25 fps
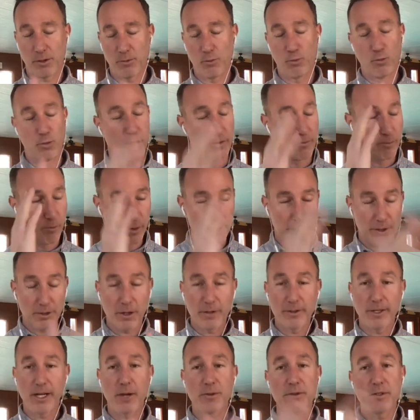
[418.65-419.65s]
if one
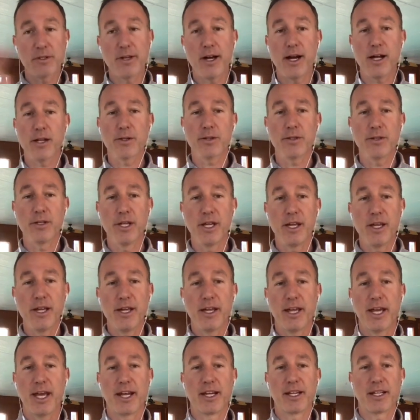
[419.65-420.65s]
Cardano is a dollar
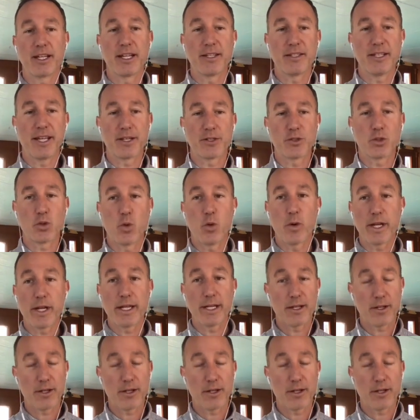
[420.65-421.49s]
and it, it, takes 20